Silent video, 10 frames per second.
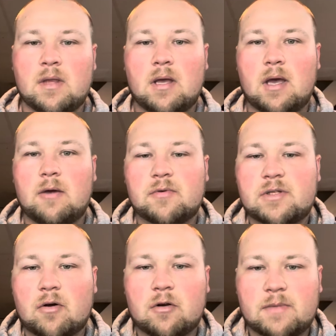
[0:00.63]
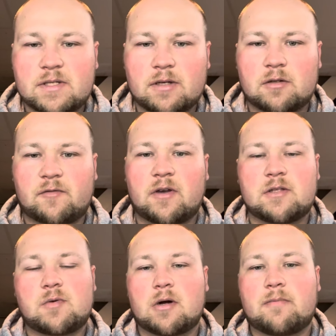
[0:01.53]
Hey, what's going on, my Steelers
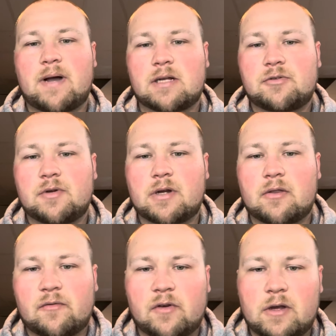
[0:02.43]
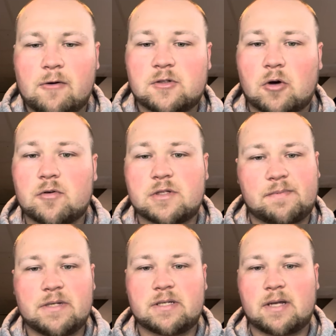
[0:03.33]
fans? Welcome back to another video. As always,
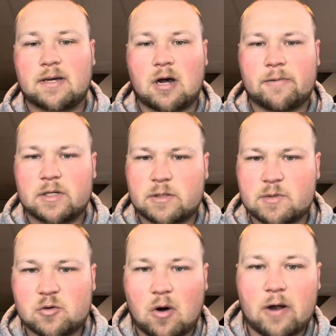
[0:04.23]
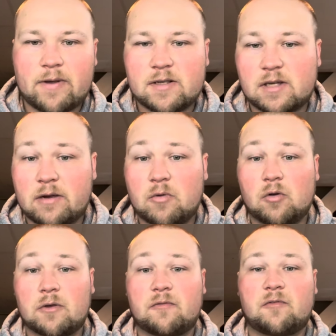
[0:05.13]
please like, comment, and subscribe, as I am
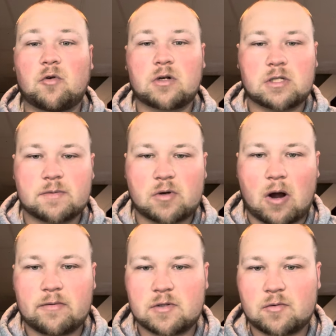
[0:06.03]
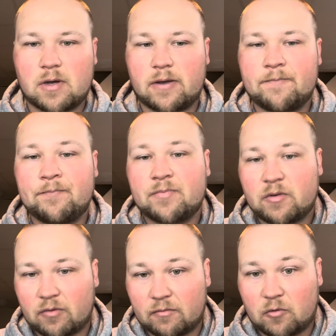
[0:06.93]
only four subscribers away
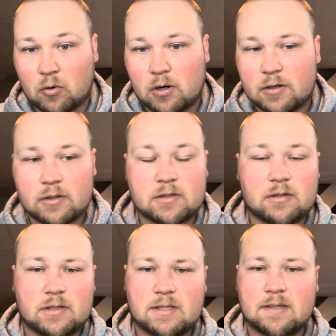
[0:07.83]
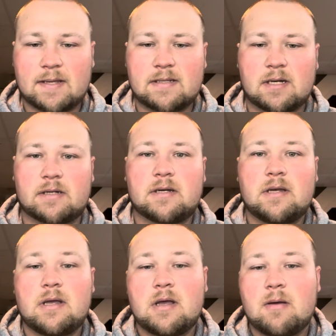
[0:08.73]
from four hundred. So let's get that done.
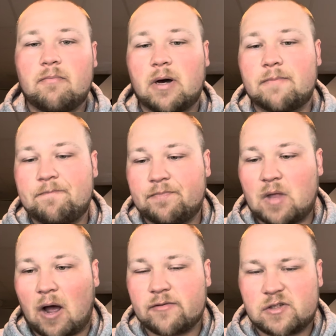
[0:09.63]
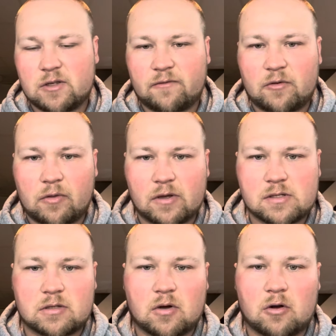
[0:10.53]
But obviously, a few things
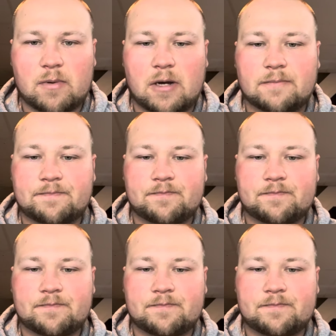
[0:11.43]
to talk about.